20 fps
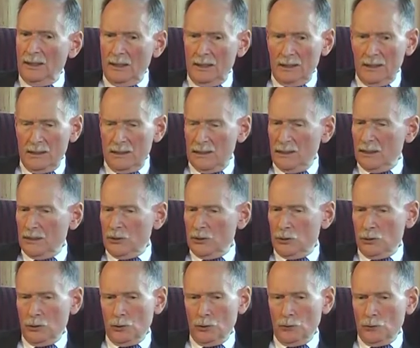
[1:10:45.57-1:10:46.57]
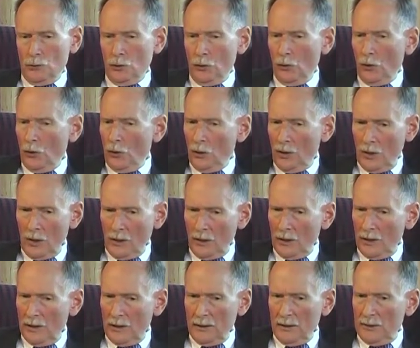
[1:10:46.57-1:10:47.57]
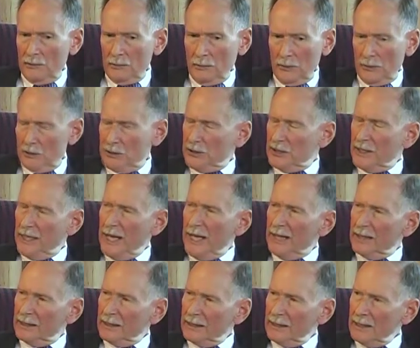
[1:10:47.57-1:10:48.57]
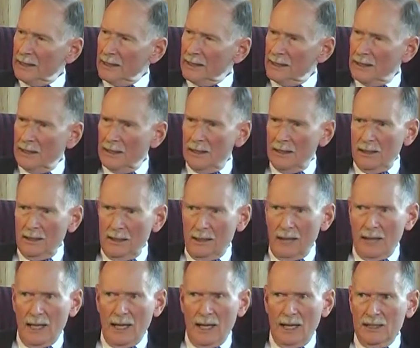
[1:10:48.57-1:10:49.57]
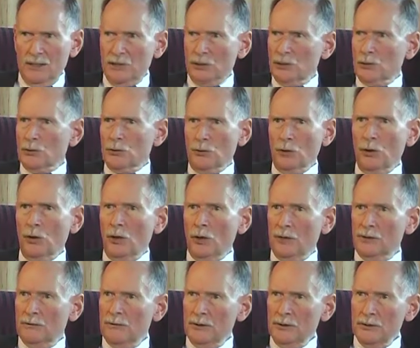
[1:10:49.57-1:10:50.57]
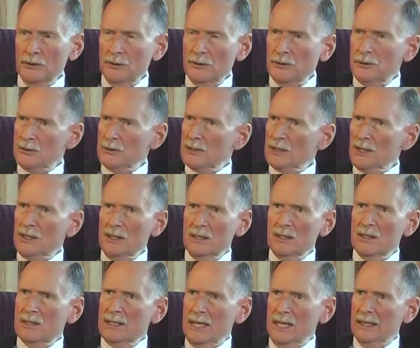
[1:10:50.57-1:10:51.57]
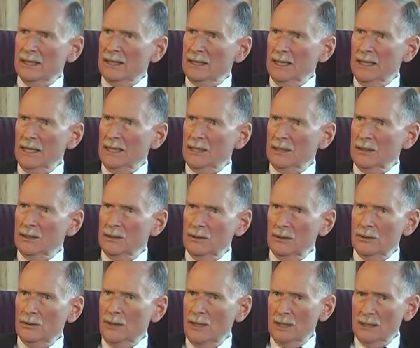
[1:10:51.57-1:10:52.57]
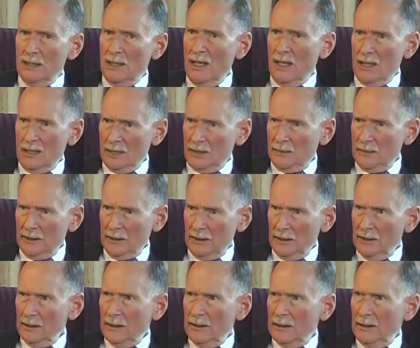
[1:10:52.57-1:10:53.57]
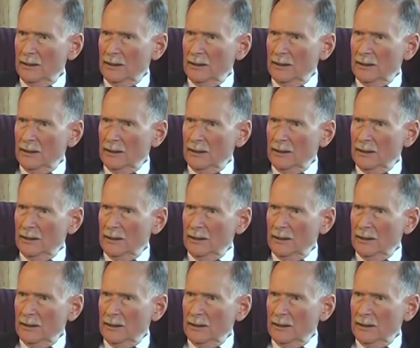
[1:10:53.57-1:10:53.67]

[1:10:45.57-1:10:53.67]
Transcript: He's a strong personality. He has strong views. He's dedicated to his hospital.